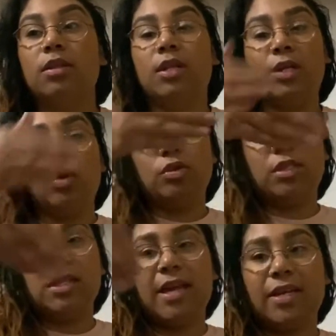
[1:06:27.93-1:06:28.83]
like, you
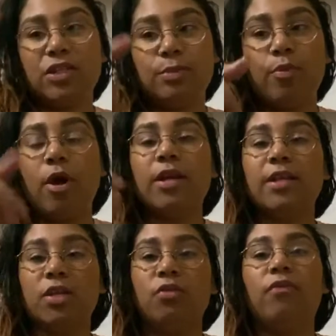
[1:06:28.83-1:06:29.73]
see the edges browning,
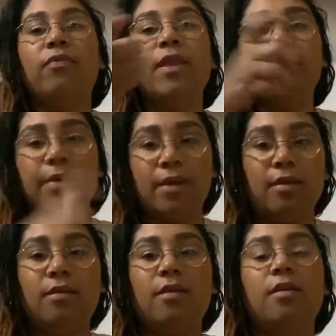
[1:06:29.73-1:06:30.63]
then you flip it,
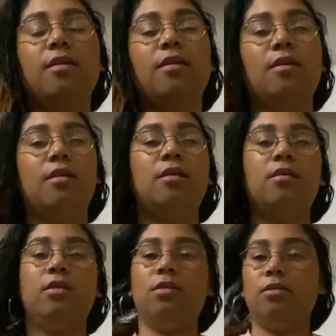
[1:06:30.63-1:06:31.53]

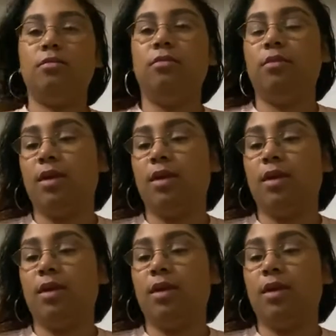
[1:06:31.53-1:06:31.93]
you know?